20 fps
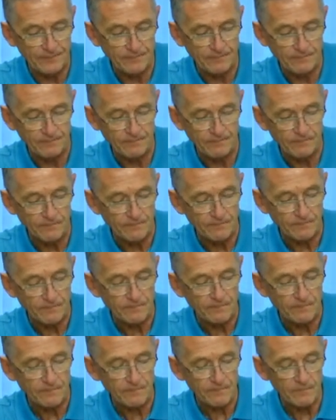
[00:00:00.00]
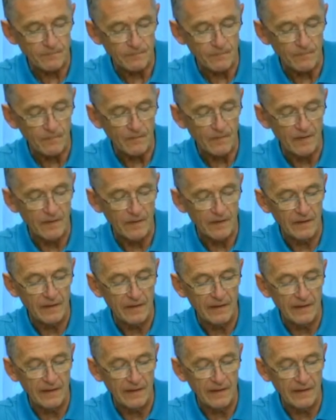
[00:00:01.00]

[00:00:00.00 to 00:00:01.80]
[no speech]